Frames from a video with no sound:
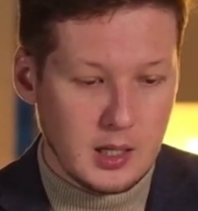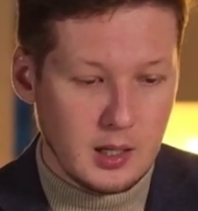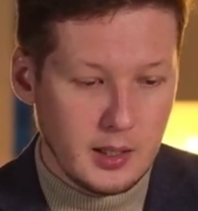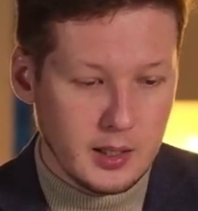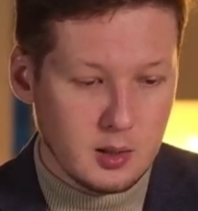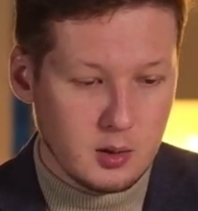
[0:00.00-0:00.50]

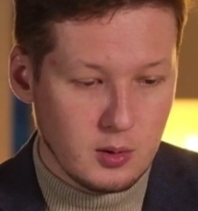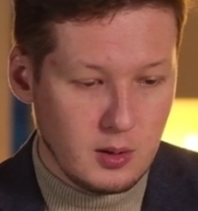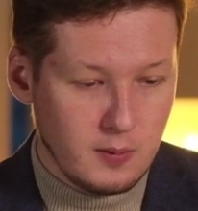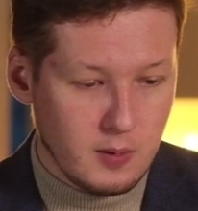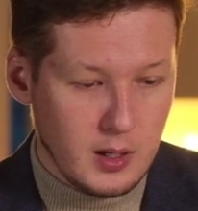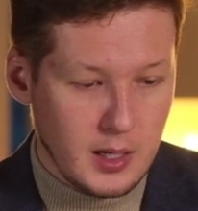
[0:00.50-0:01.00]
click to
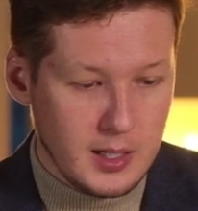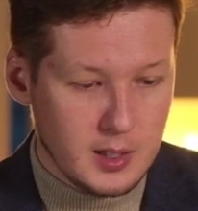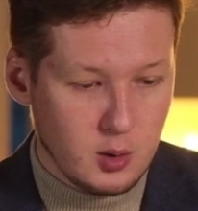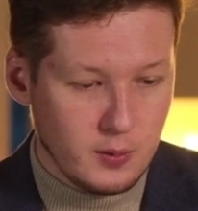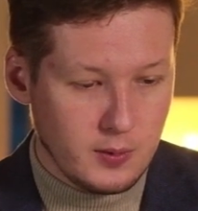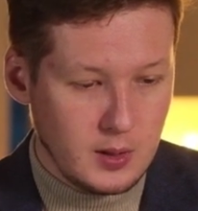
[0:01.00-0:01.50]
the
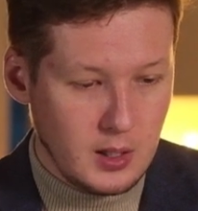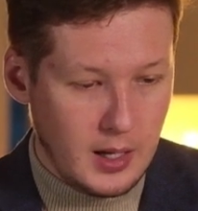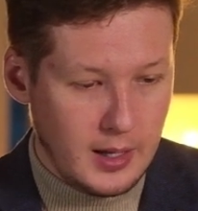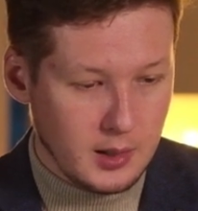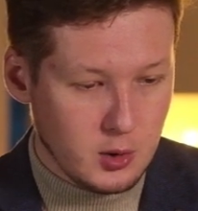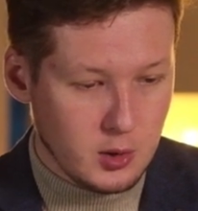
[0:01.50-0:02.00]
variety of the
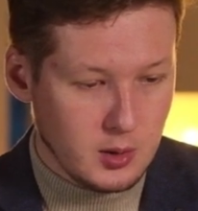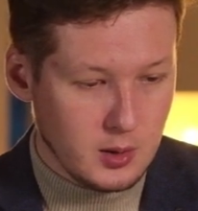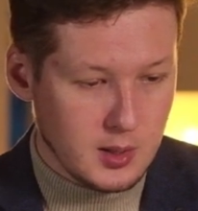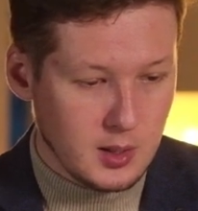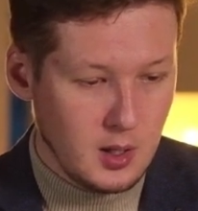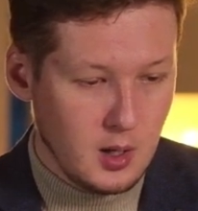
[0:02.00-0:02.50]

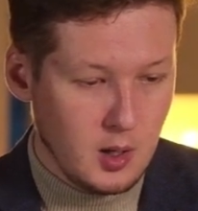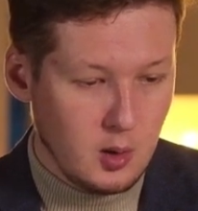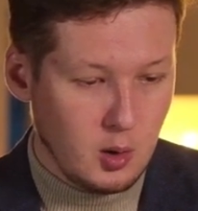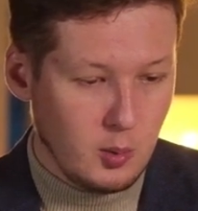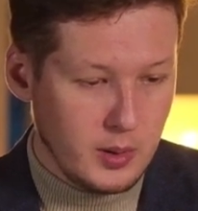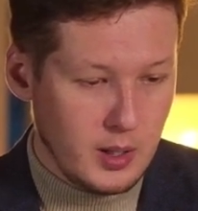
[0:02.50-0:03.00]
actions,
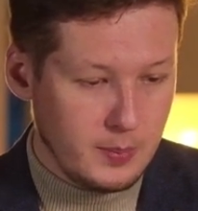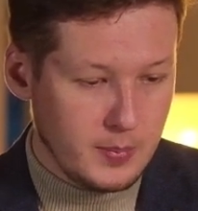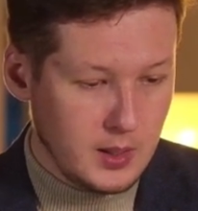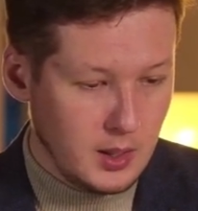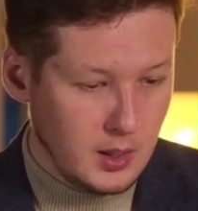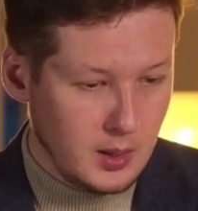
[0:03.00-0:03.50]
open
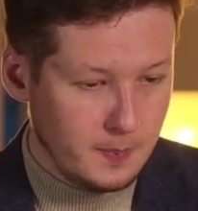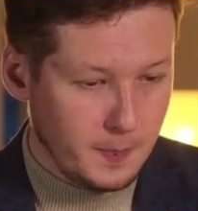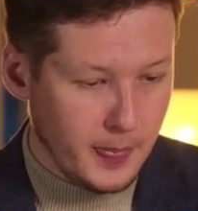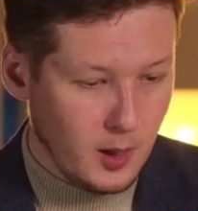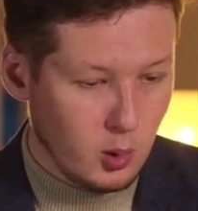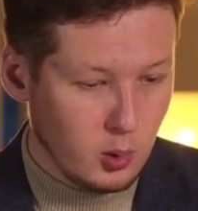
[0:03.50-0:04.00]
up the
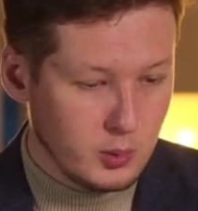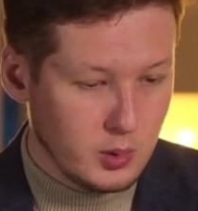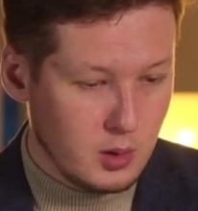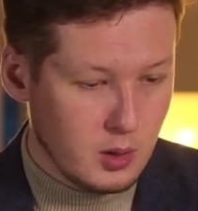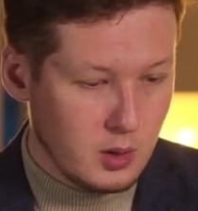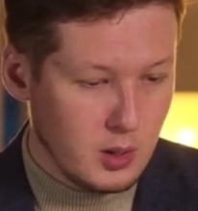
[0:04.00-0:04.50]

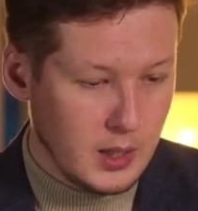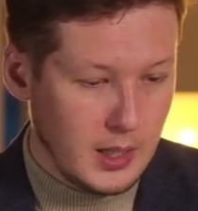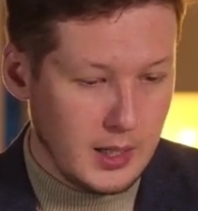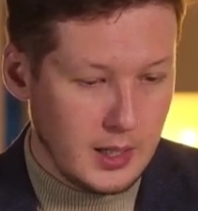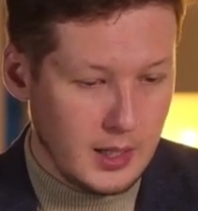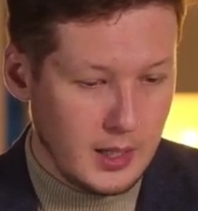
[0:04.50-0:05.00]
owner,
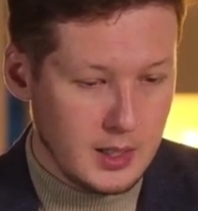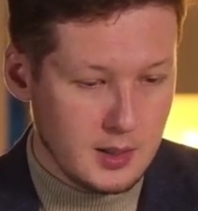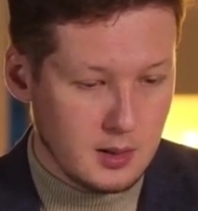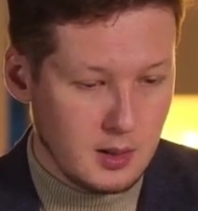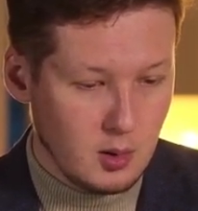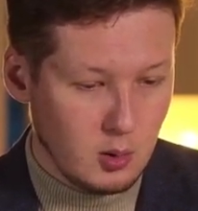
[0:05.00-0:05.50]

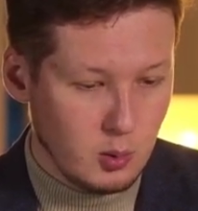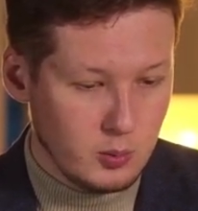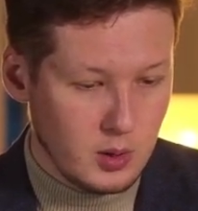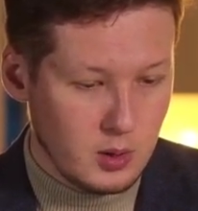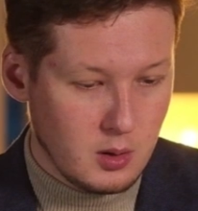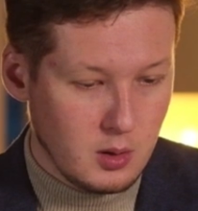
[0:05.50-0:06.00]
edit the
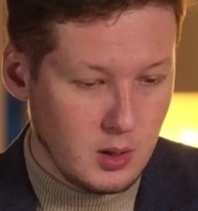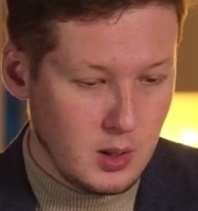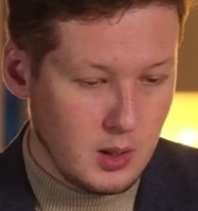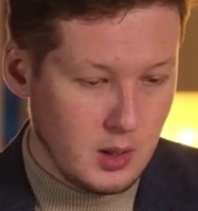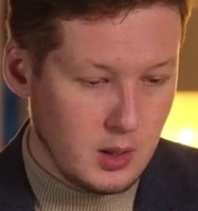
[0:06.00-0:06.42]
owner,